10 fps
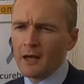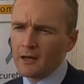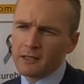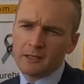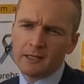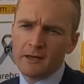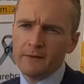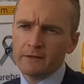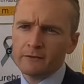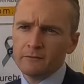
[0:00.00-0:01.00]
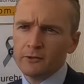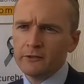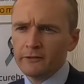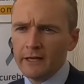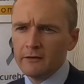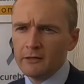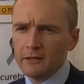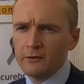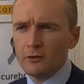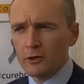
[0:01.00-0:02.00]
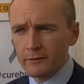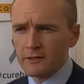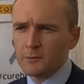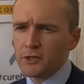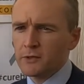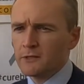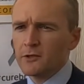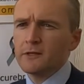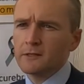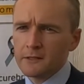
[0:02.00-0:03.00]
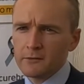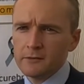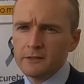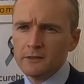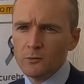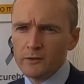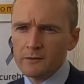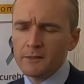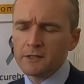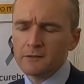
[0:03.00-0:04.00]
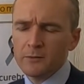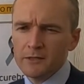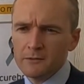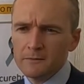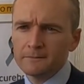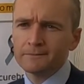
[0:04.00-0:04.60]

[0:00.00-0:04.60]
And I think, again, that's a very sad thing that a lot of other specialties don't necessarily deal with as much as we do.